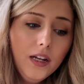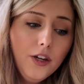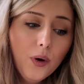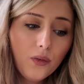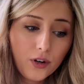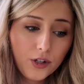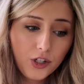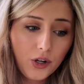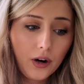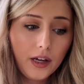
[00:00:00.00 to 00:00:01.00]
you are first
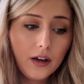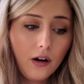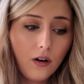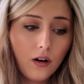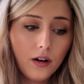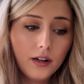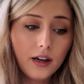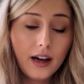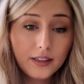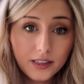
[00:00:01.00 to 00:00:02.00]
starting on
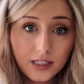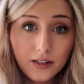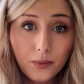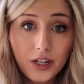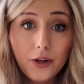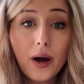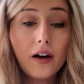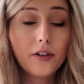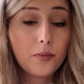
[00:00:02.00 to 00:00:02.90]
Etsy, when you have a